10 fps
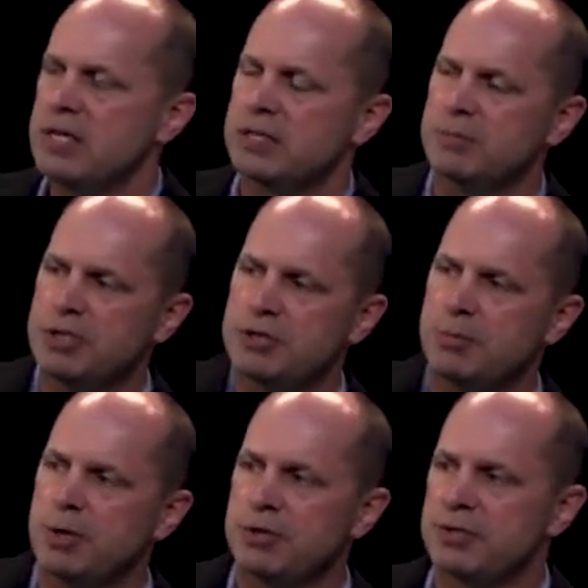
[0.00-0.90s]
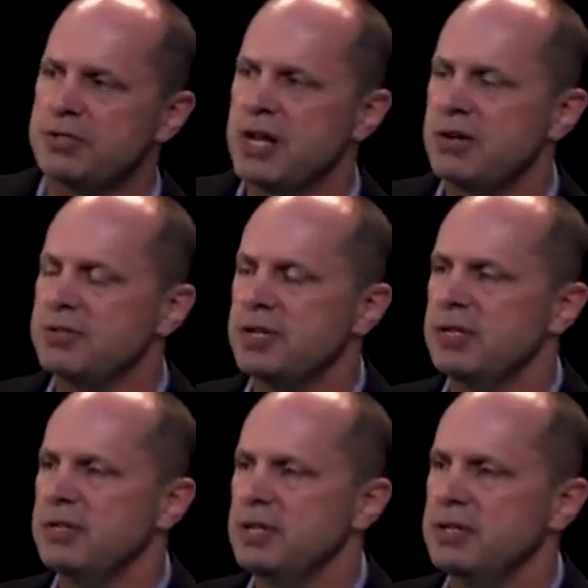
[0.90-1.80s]
some distribution centers
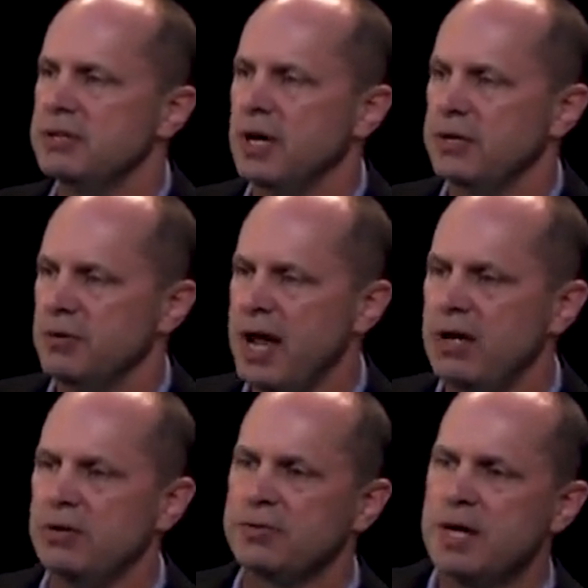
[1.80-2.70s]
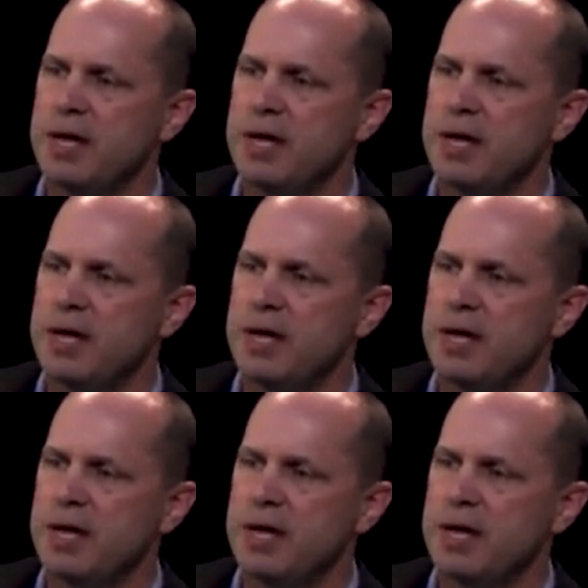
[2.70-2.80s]
in these triangles,